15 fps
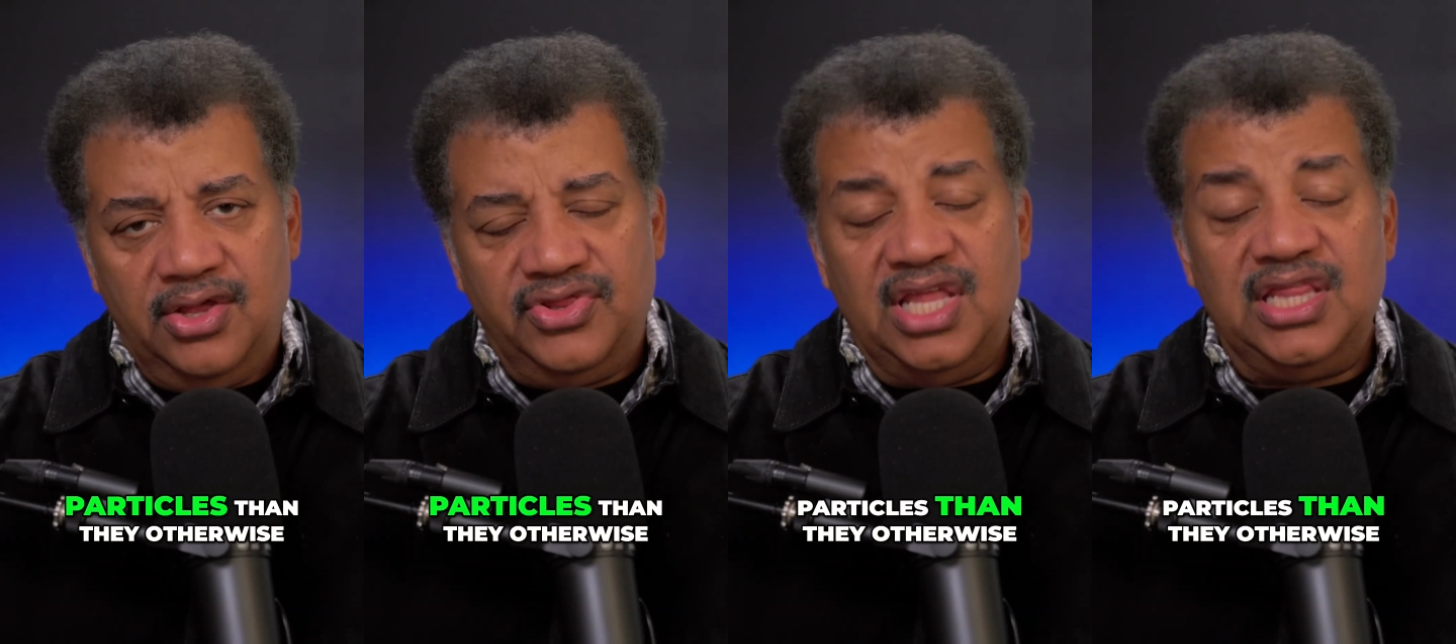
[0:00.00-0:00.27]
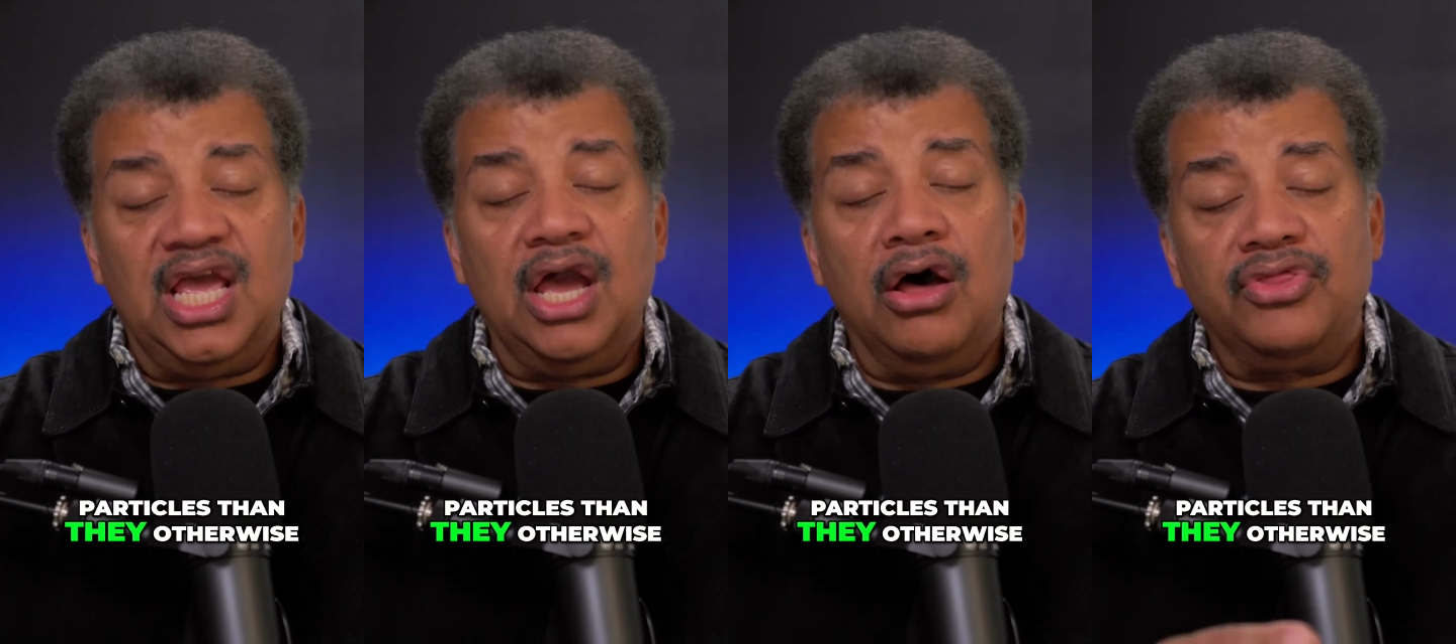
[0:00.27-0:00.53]

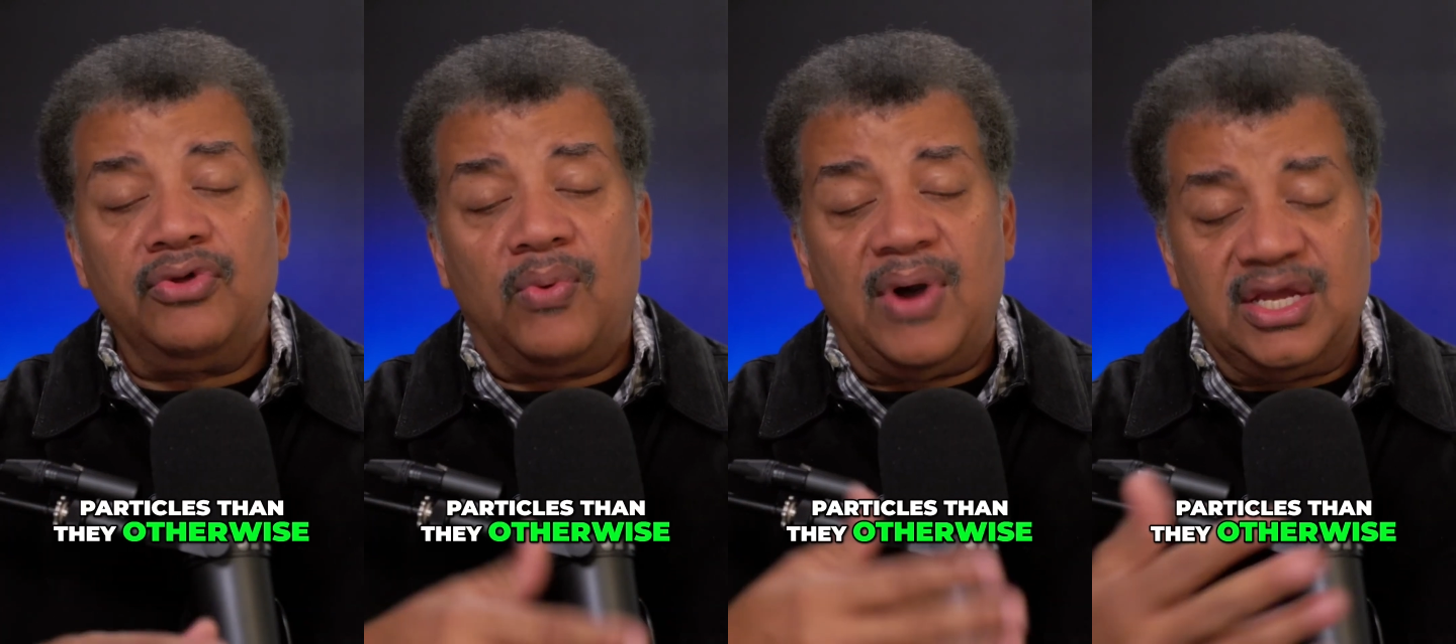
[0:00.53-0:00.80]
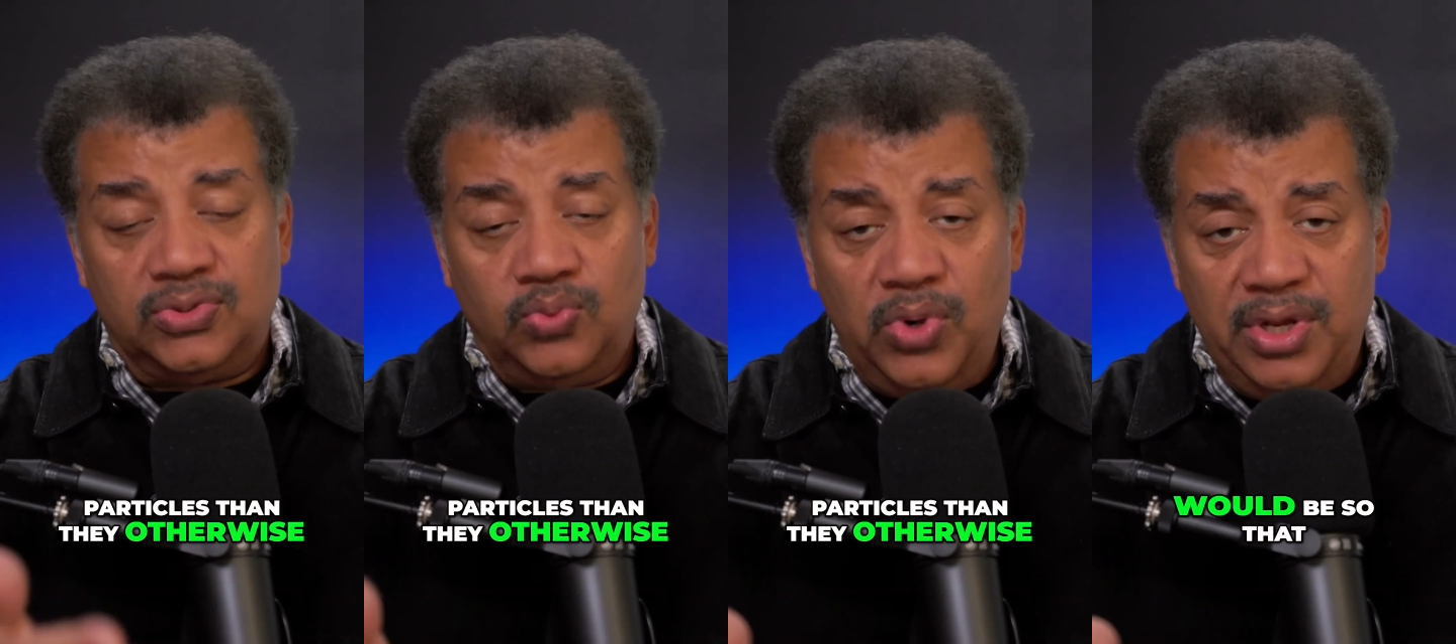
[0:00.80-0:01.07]
than they
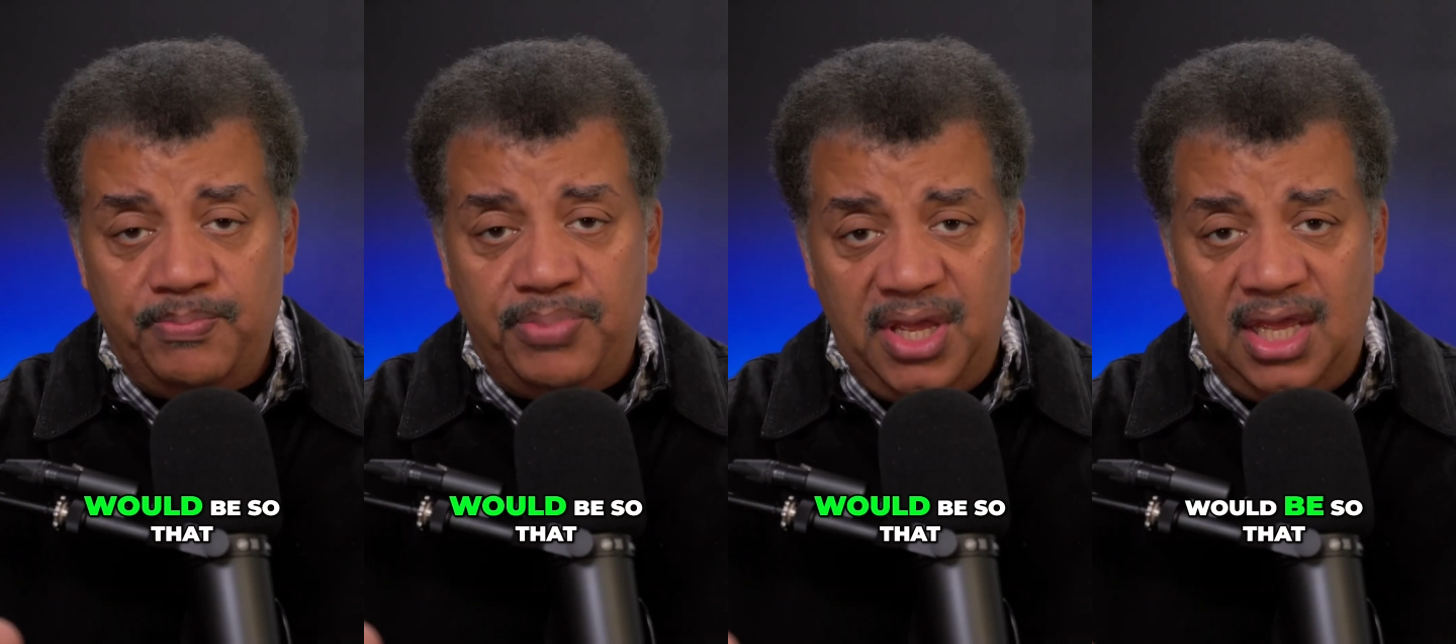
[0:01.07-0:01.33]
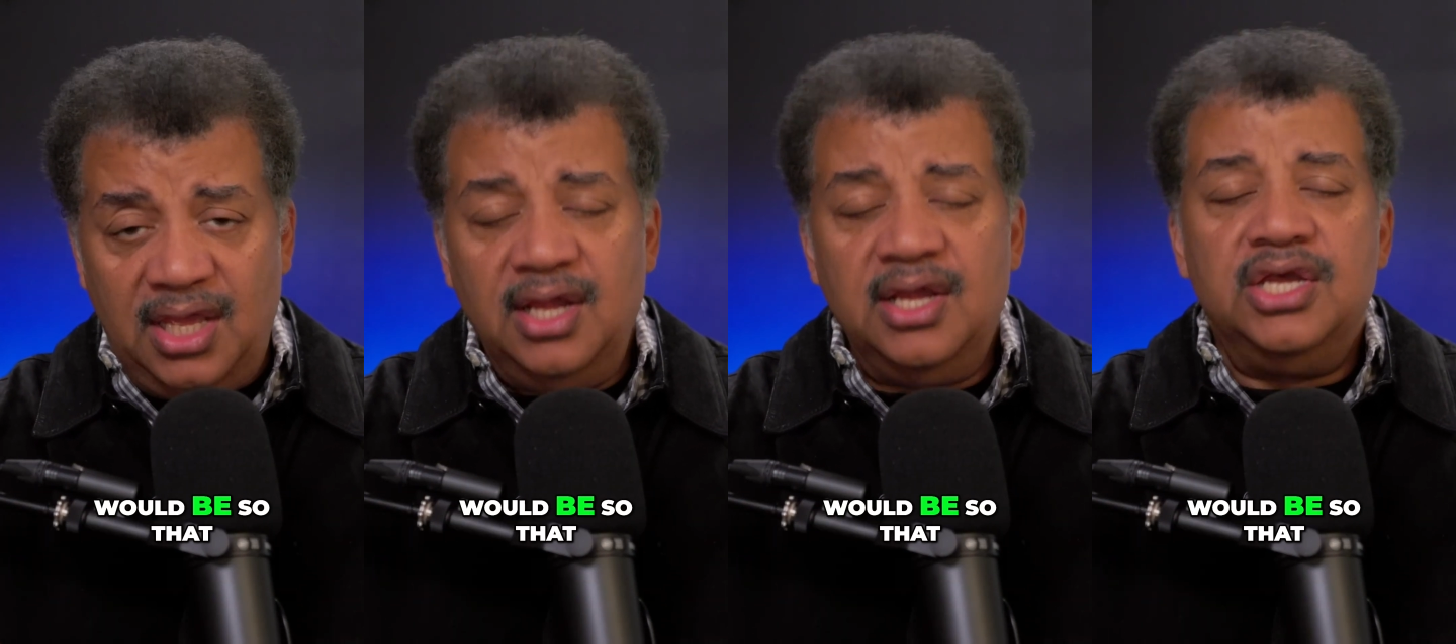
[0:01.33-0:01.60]
otherwise would
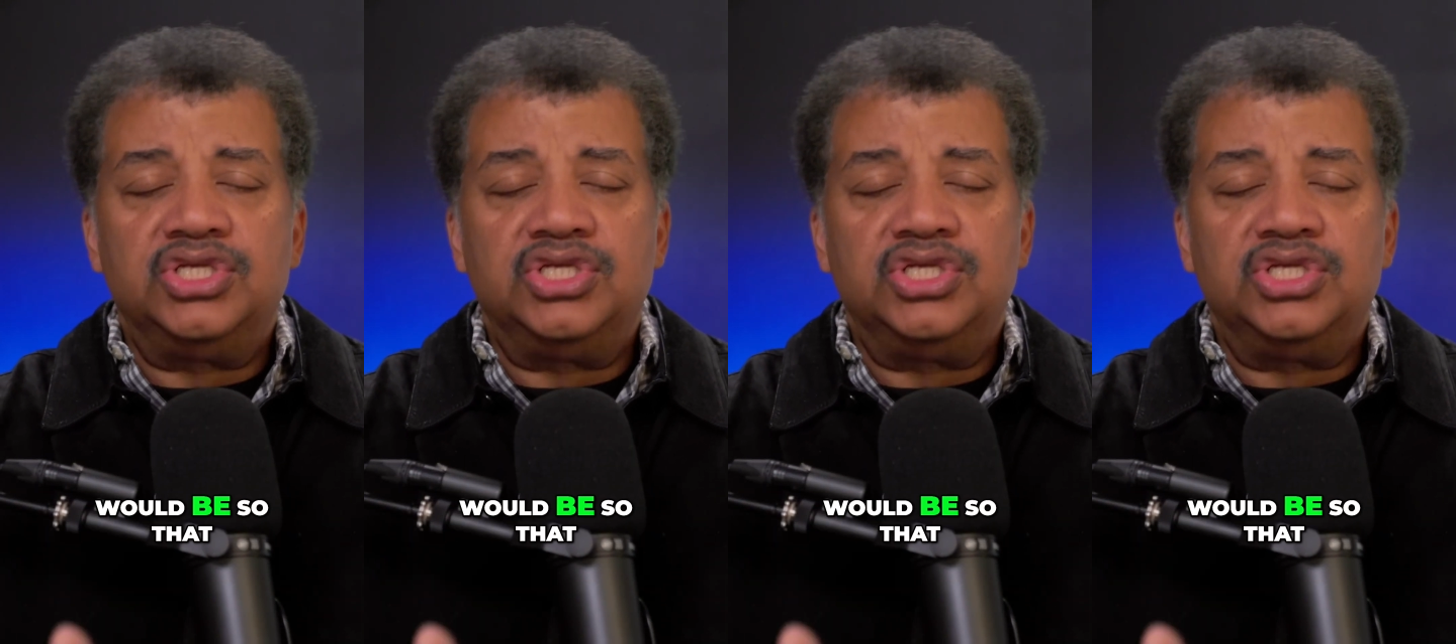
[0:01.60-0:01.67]
be,